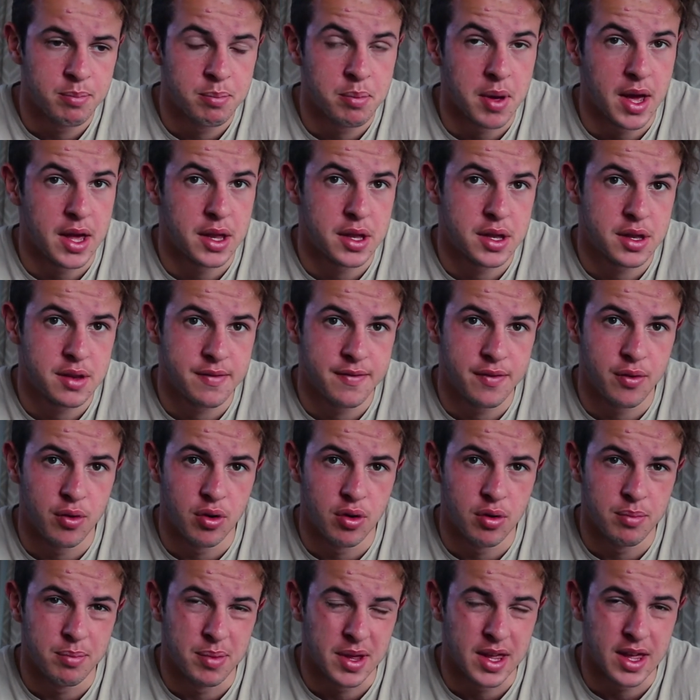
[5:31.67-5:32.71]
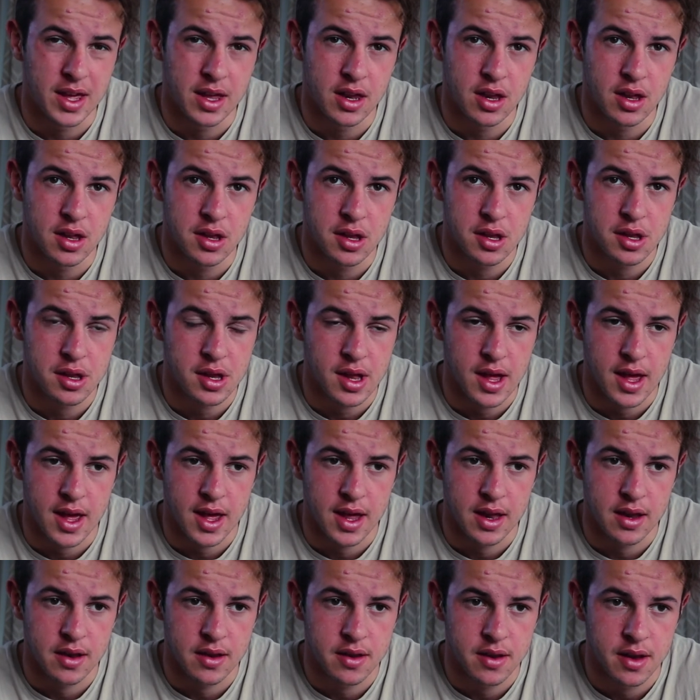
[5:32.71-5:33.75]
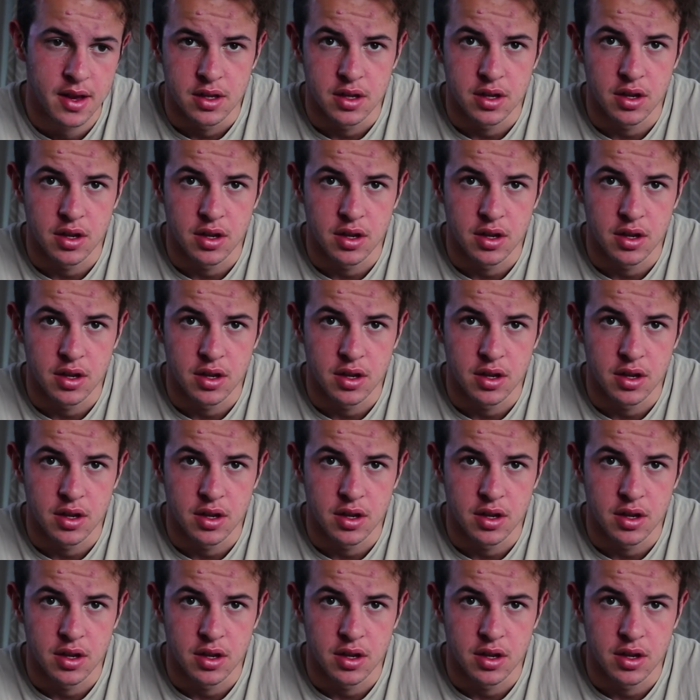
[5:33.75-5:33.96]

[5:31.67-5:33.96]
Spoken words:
based for beginners and